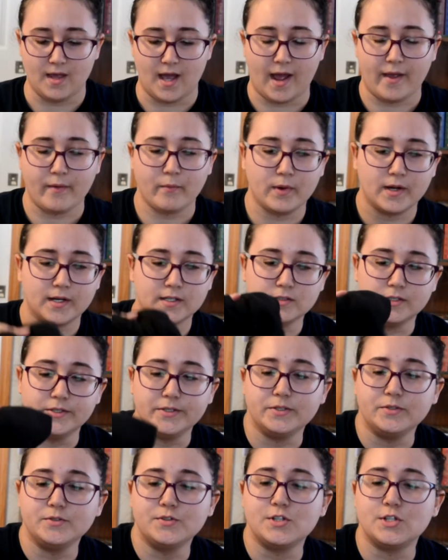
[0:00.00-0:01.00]
I wear
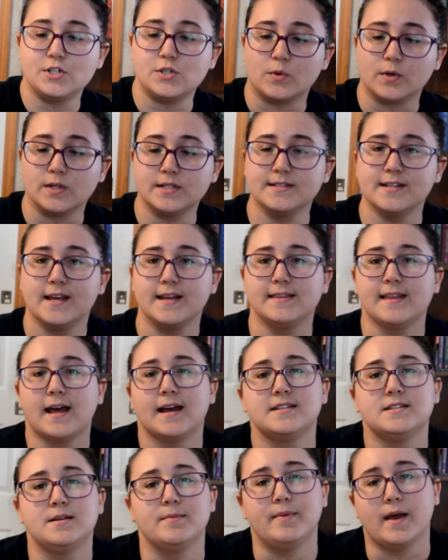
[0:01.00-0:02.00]
little shorts like
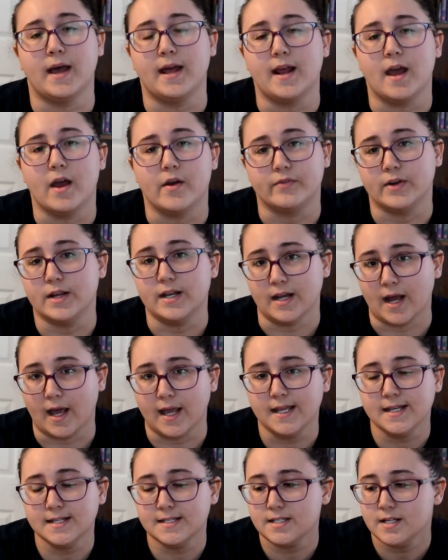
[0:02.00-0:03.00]
that to bed every
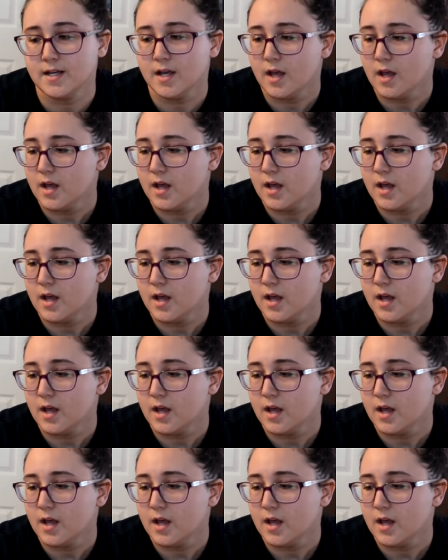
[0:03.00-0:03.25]
night,